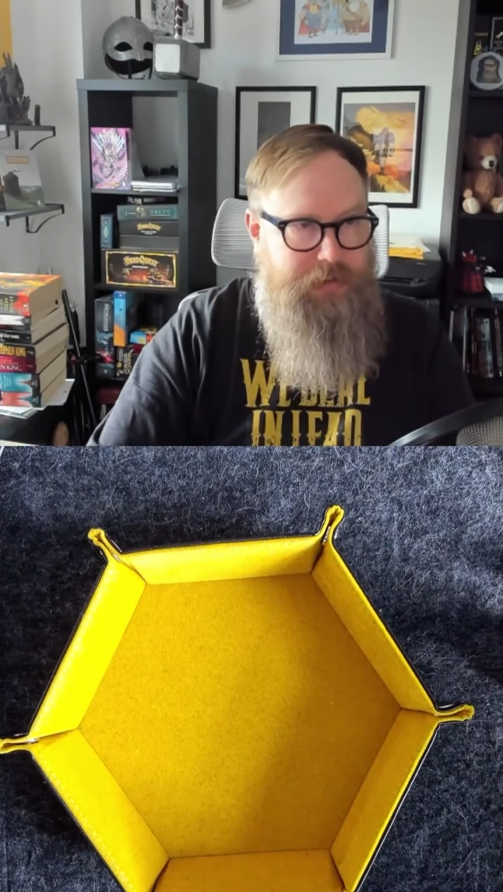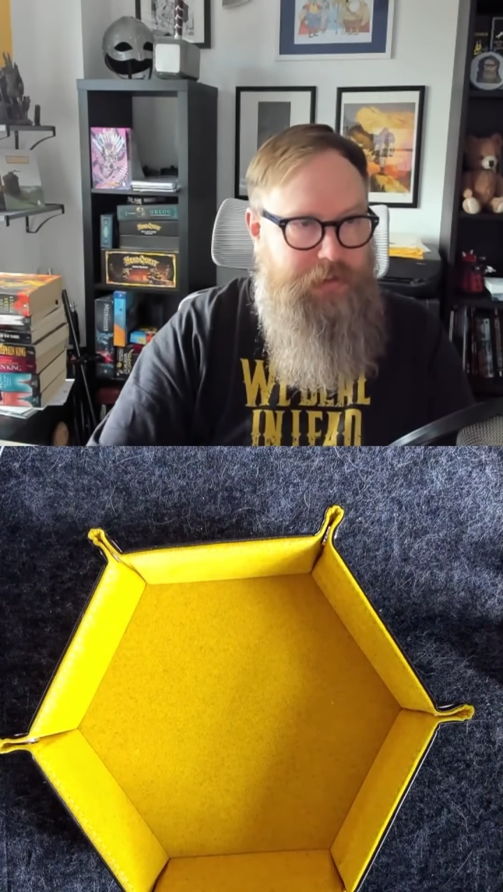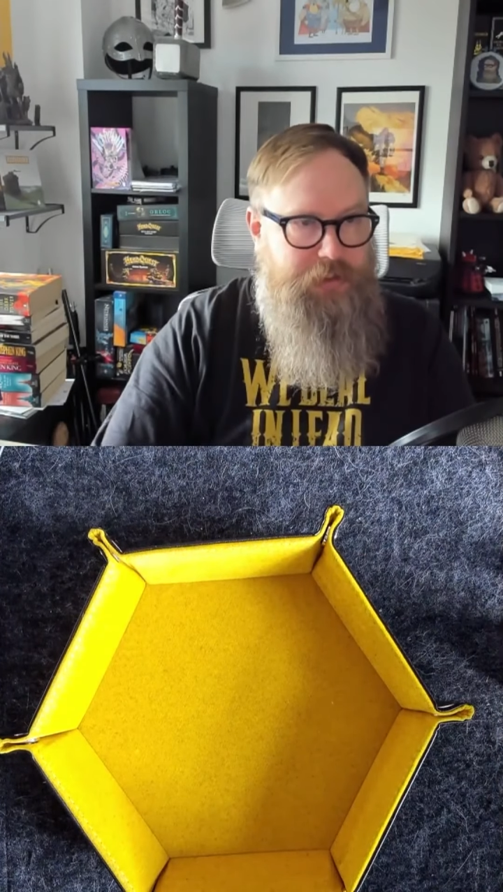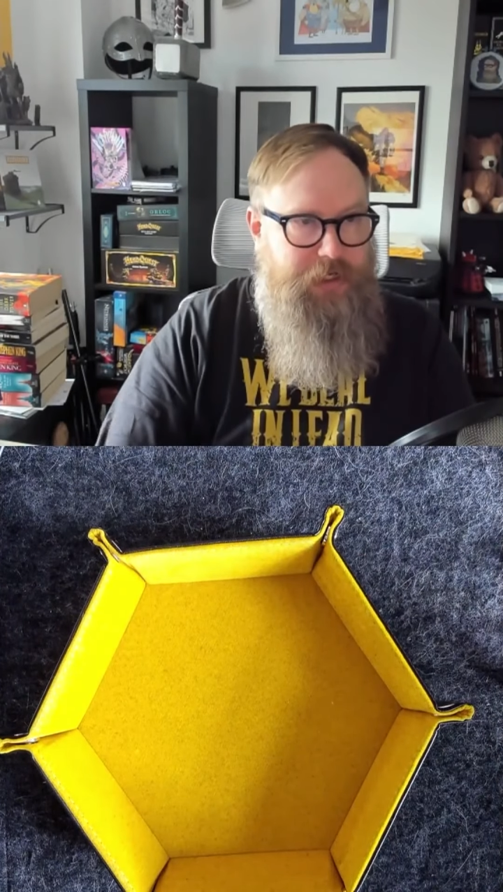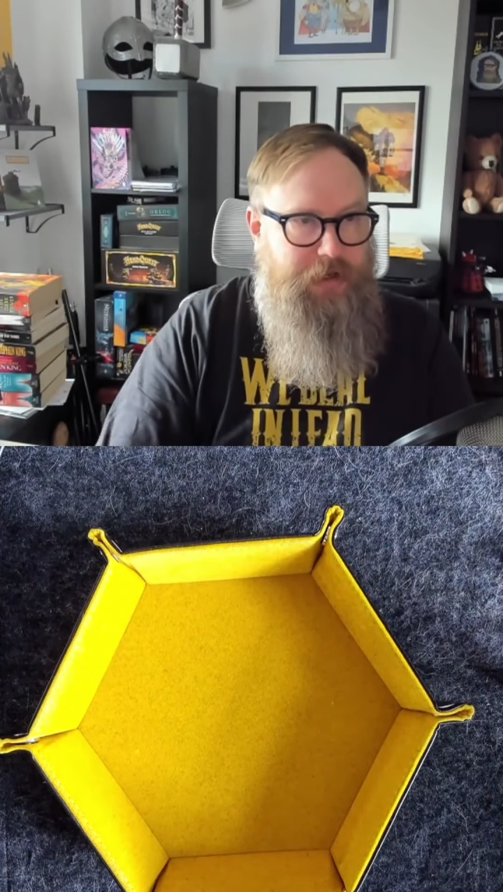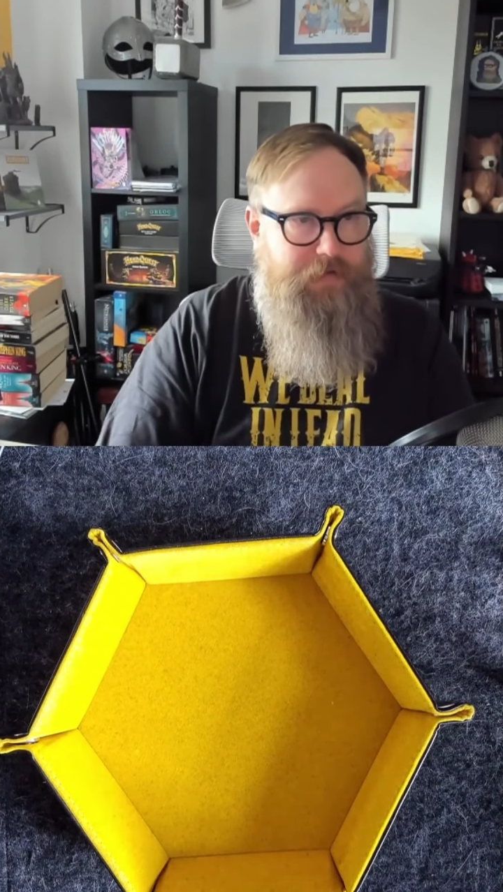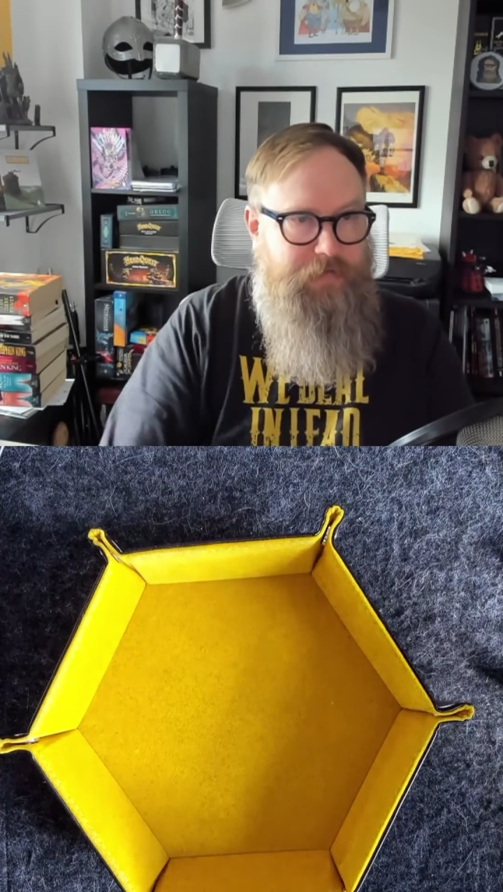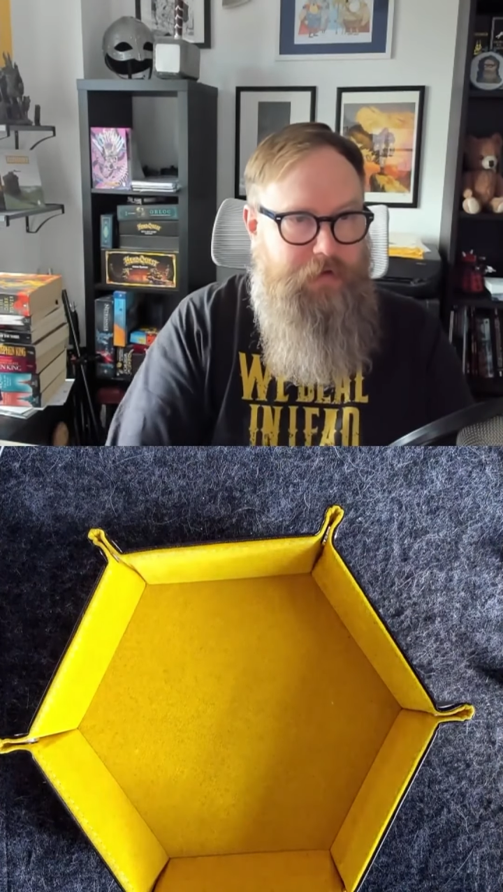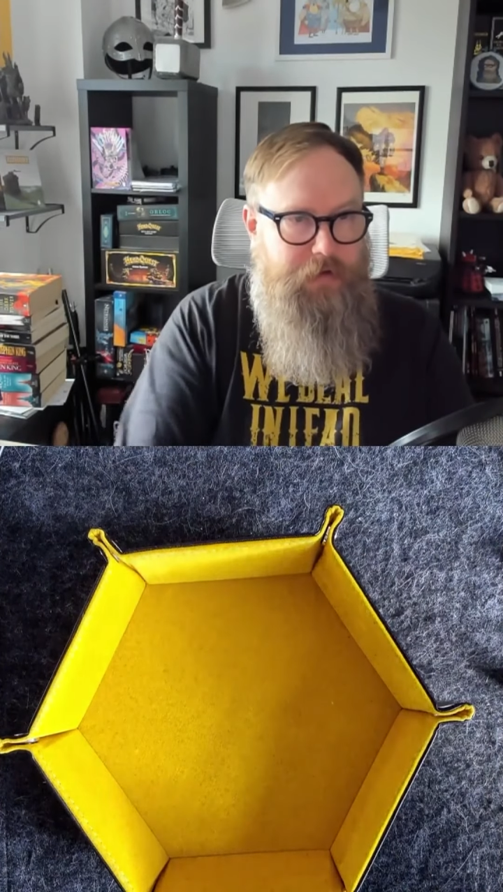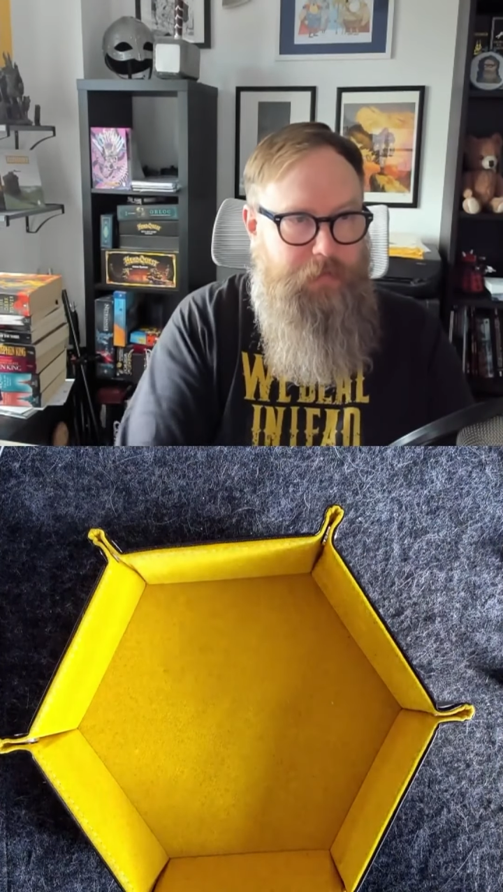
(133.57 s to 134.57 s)
does she have
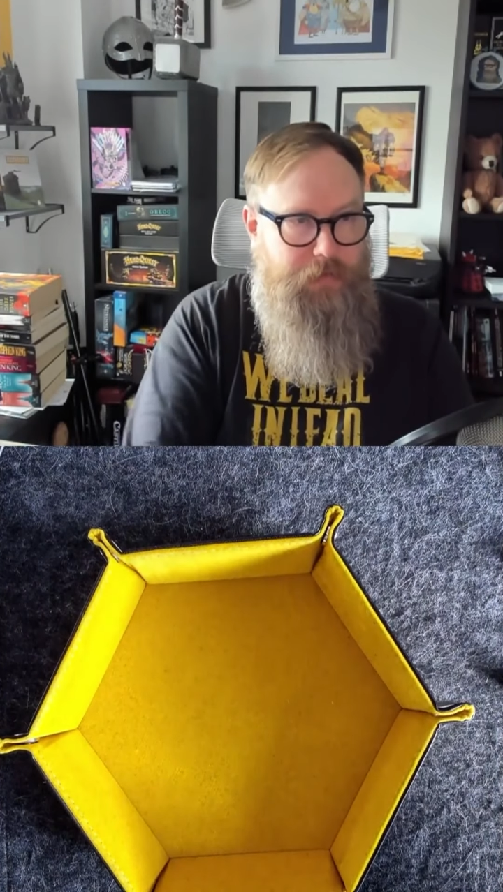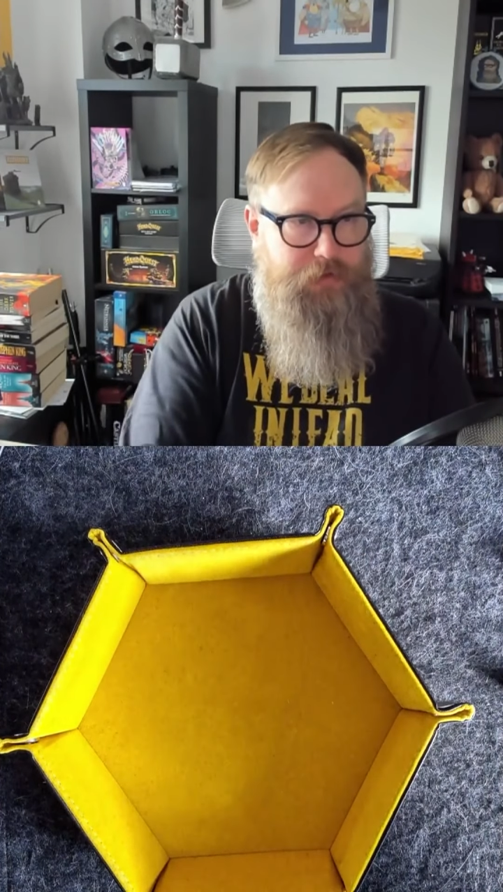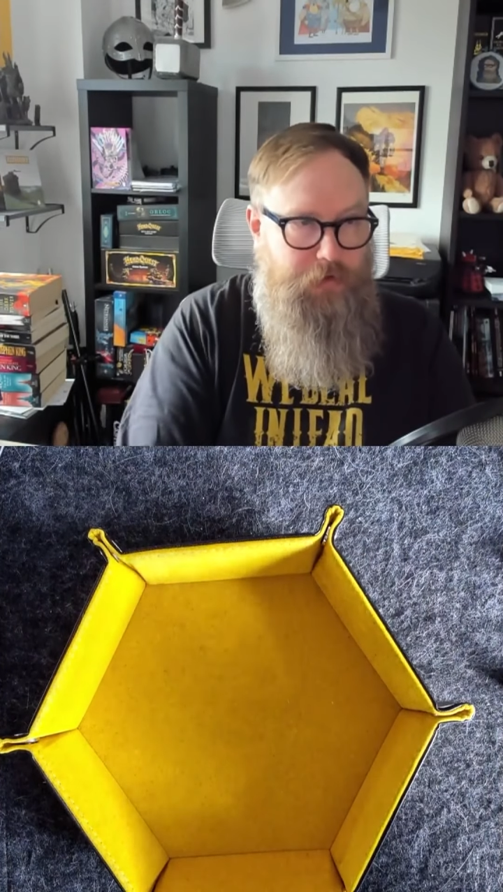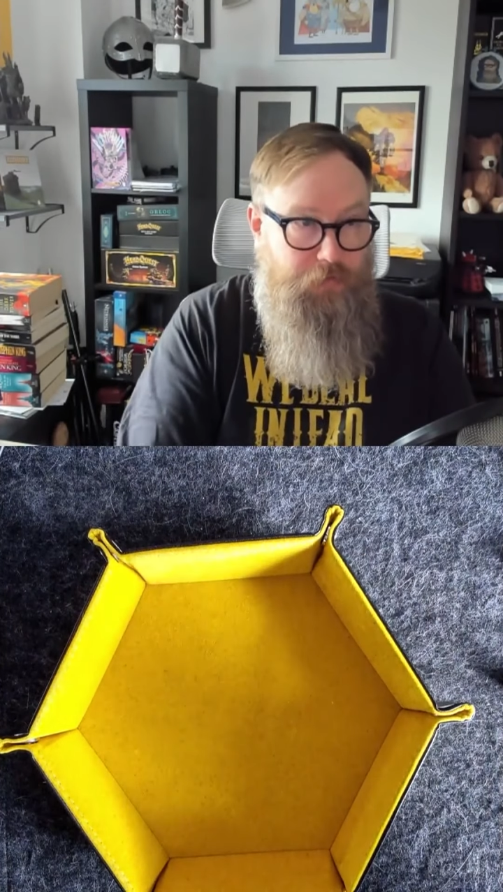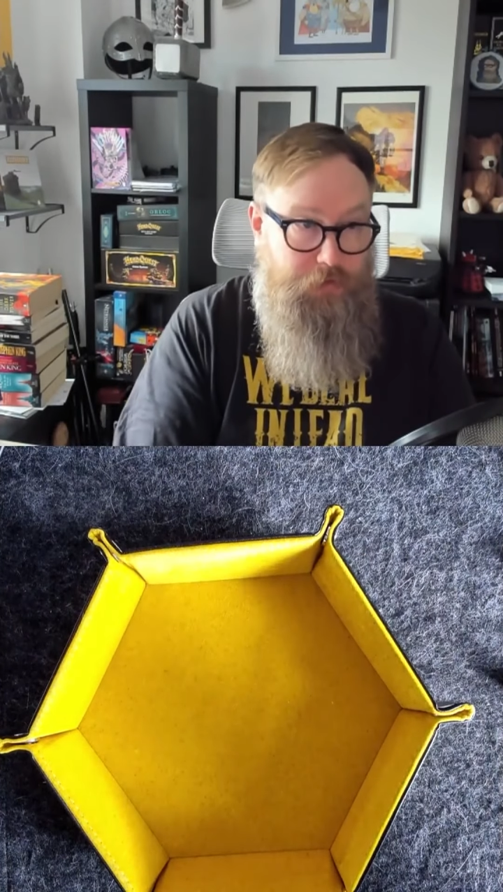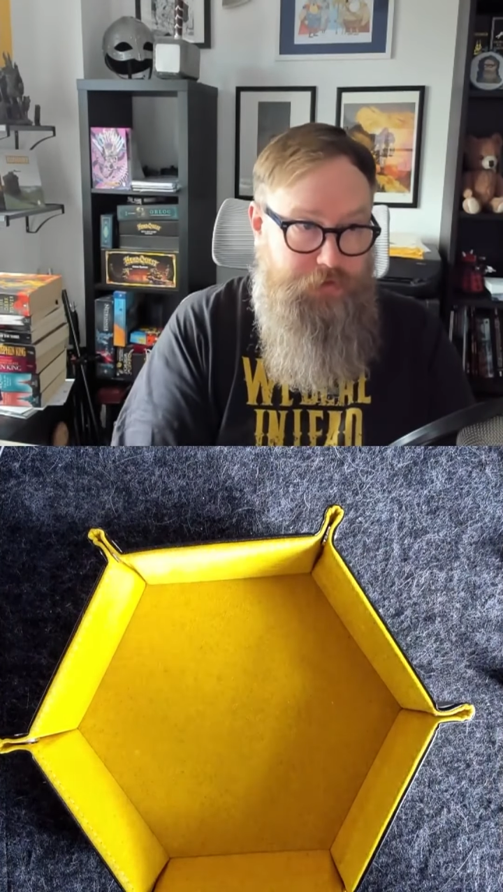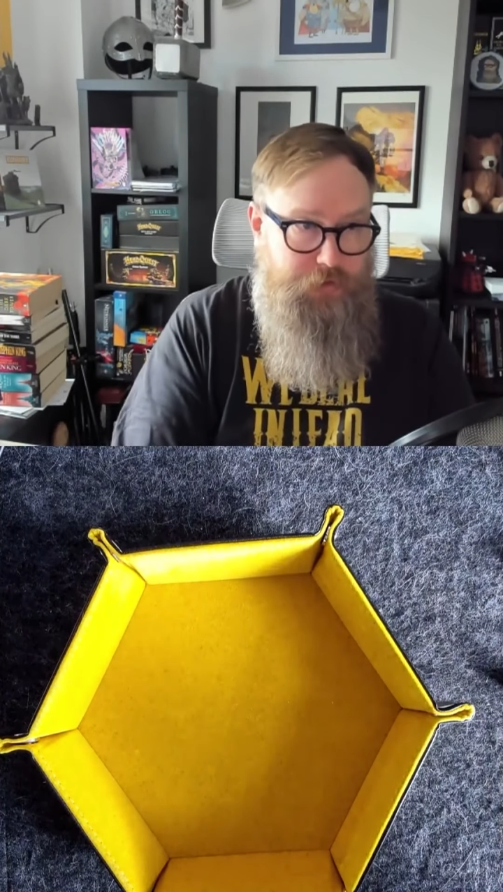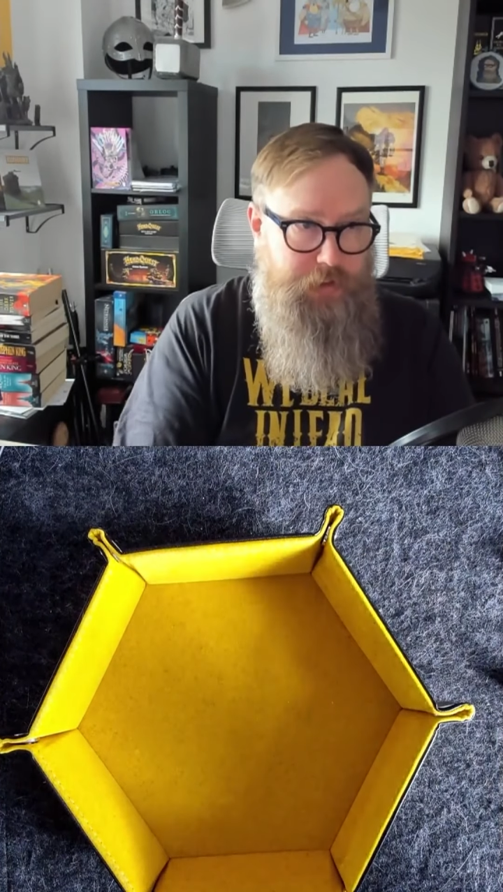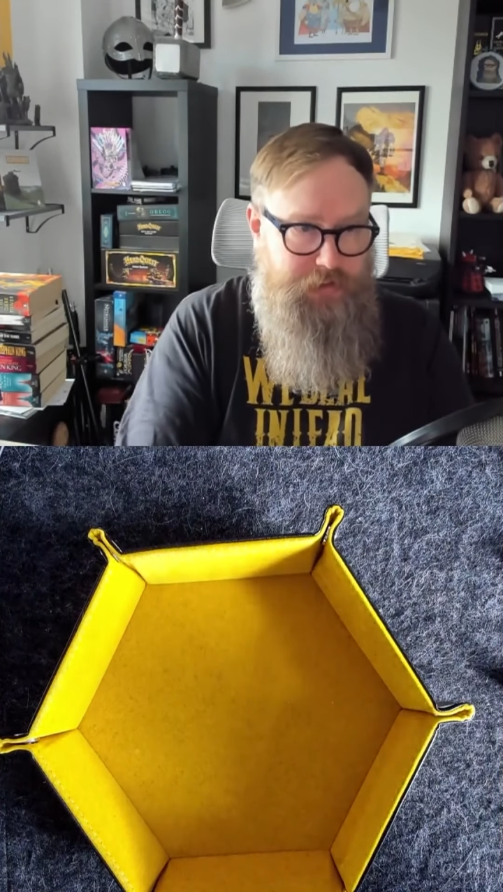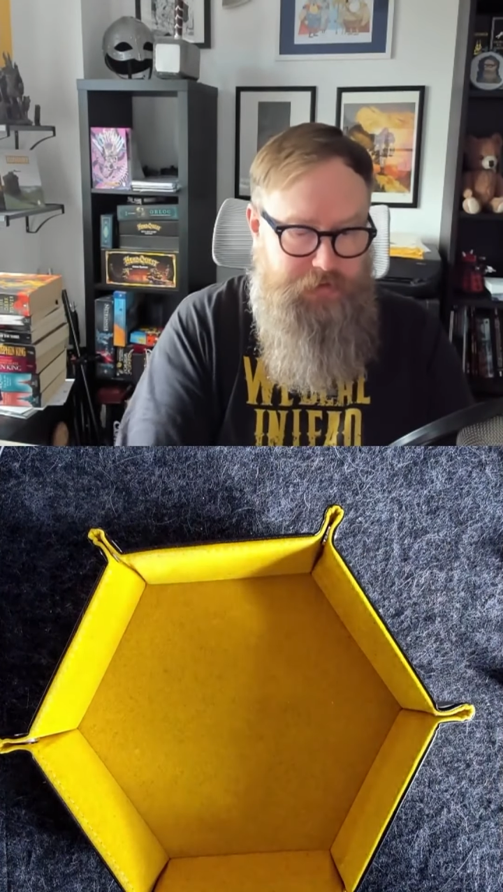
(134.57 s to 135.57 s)
on them? So I roll
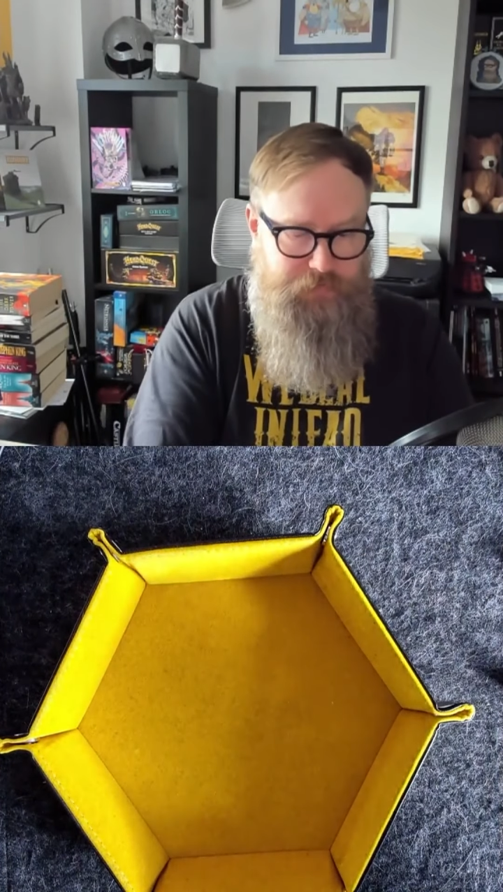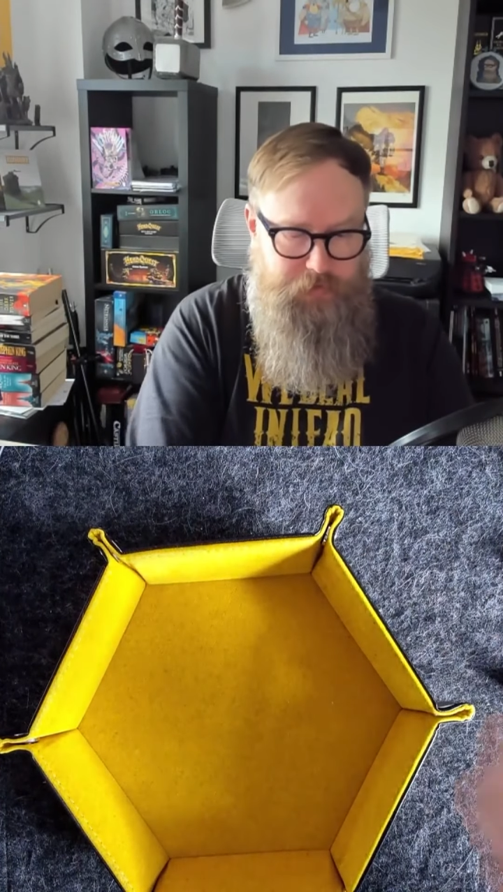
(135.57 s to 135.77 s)
2d6 for